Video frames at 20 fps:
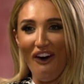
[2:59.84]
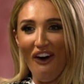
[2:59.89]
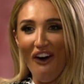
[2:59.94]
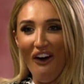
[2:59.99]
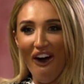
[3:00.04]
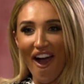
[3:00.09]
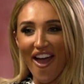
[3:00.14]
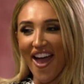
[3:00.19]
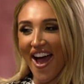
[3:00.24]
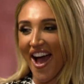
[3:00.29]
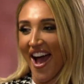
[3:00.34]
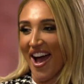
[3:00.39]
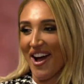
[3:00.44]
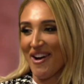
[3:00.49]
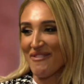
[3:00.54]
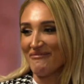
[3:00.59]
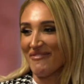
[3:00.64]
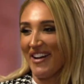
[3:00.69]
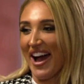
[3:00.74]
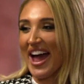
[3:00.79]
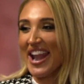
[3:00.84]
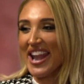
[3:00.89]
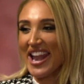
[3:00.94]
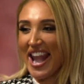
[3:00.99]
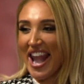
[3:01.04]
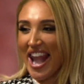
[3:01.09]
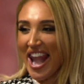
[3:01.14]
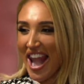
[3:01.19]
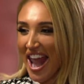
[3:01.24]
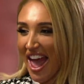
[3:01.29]
I am an
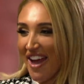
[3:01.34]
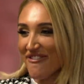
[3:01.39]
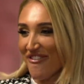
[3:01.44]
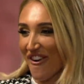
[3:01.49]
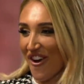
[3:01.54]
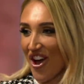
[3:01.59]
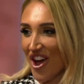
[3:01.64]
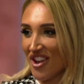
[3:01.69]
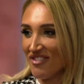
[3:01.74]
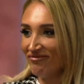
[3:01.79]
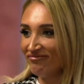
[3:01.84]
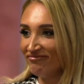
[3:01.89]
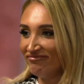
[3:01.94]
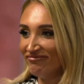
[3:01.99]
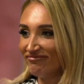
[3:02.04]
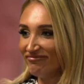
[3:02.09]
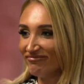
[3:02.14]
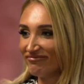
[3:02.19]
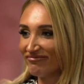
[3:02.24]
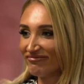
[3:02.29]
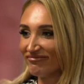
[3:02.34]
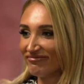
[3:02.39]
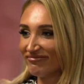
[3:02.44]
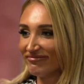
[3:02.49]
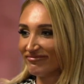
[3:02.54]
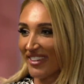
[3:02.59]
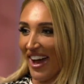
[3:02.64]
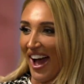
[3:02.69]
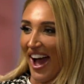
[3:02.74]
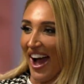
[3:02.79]
11
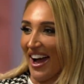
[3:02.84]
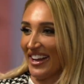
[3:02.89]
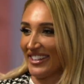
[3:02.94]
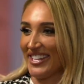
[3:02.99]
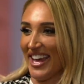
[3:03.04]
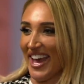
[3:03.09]
out of